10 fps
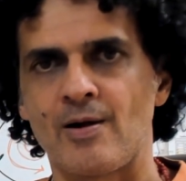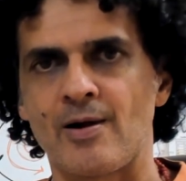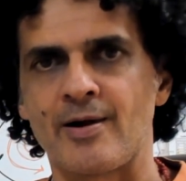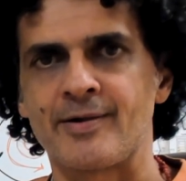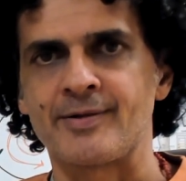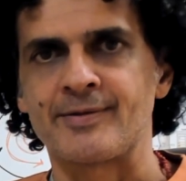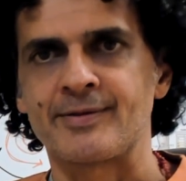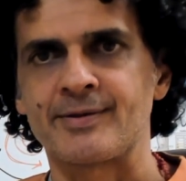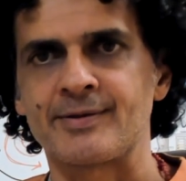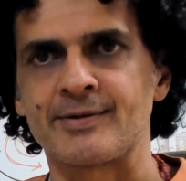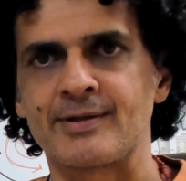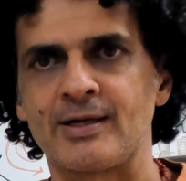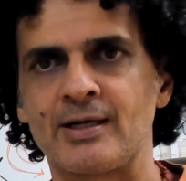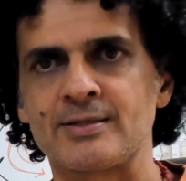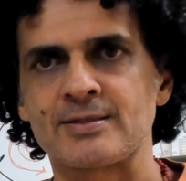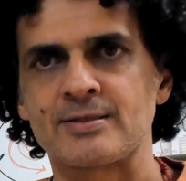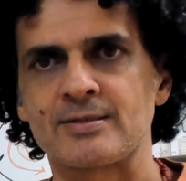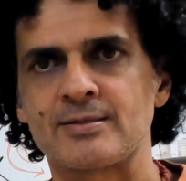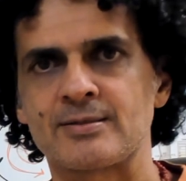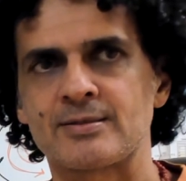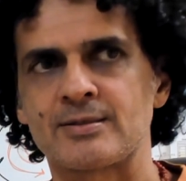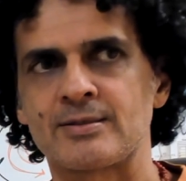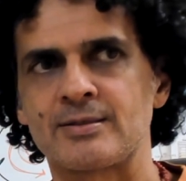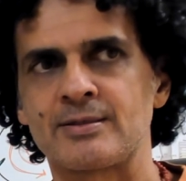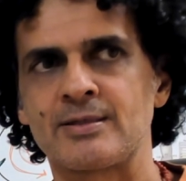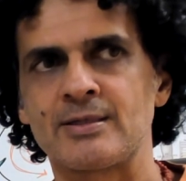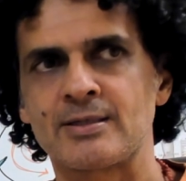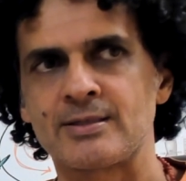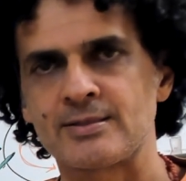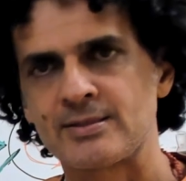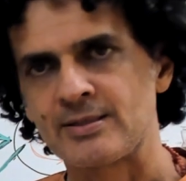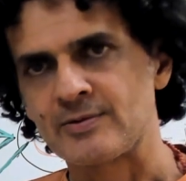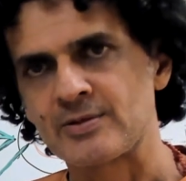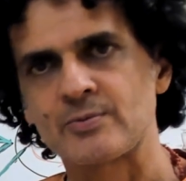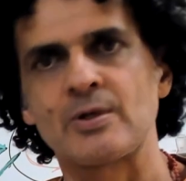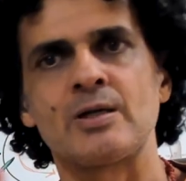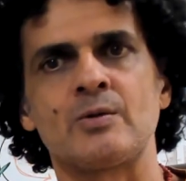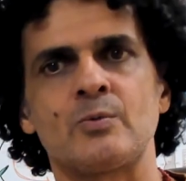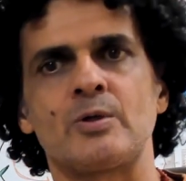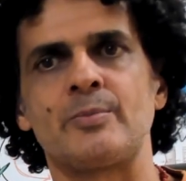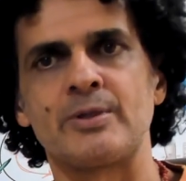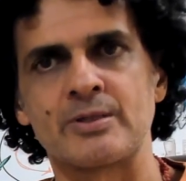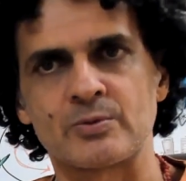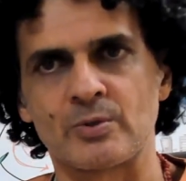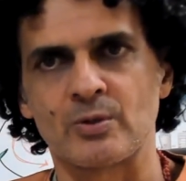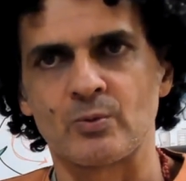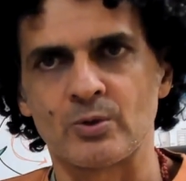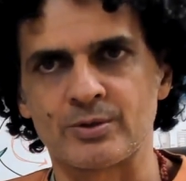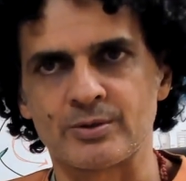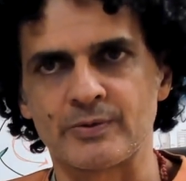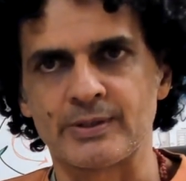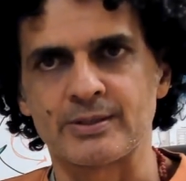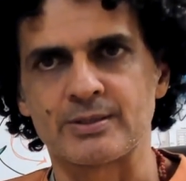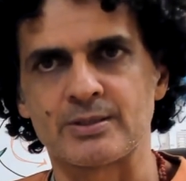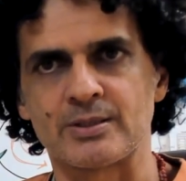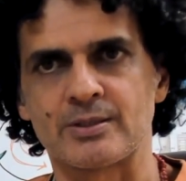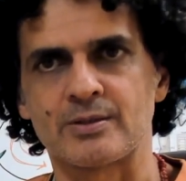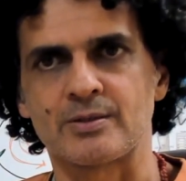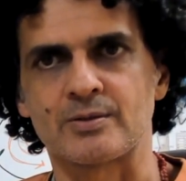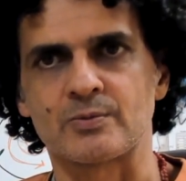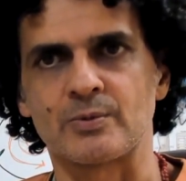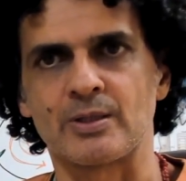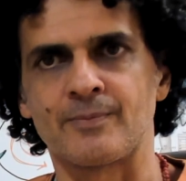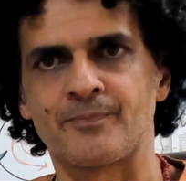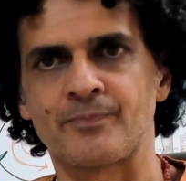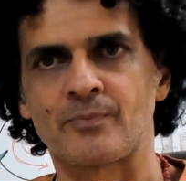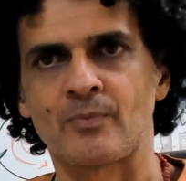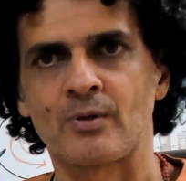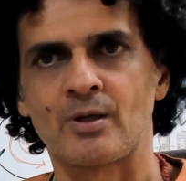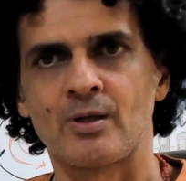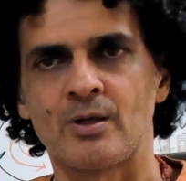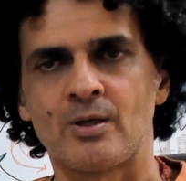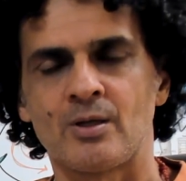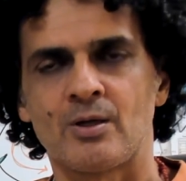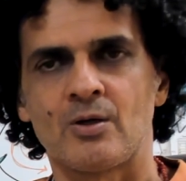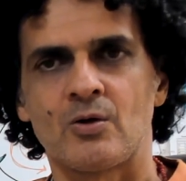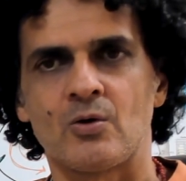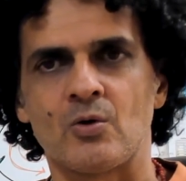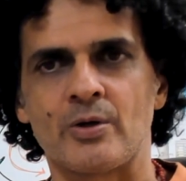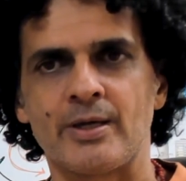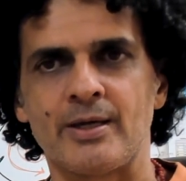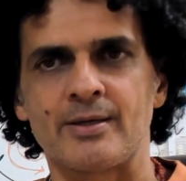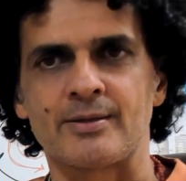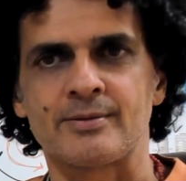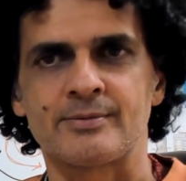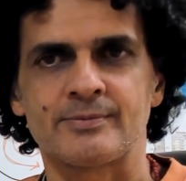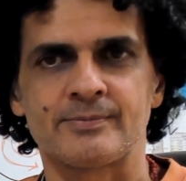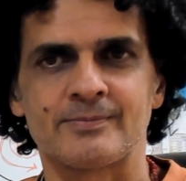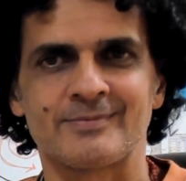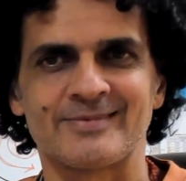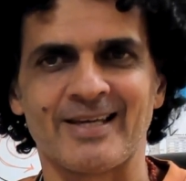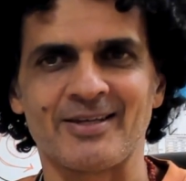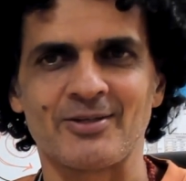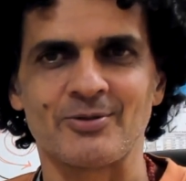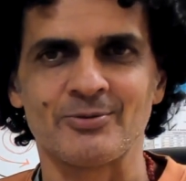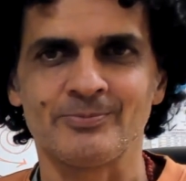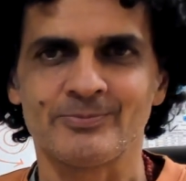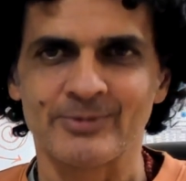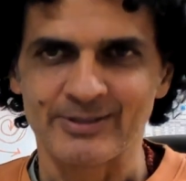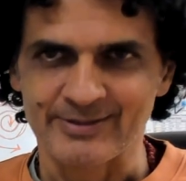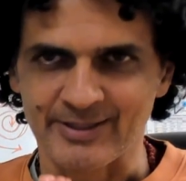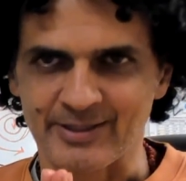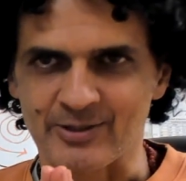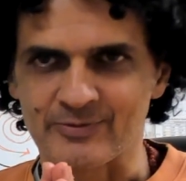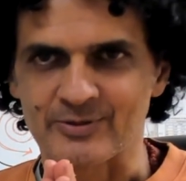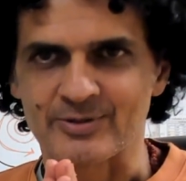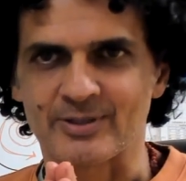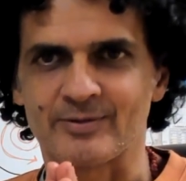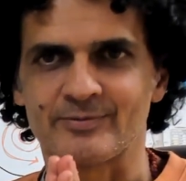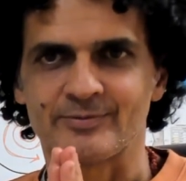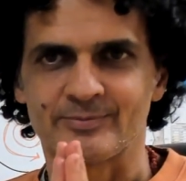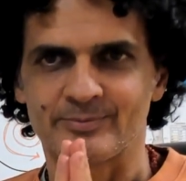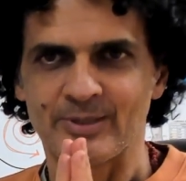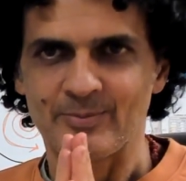And the next year as well will be as well water energy as well. Okay, thank you and take care of yourself. Bye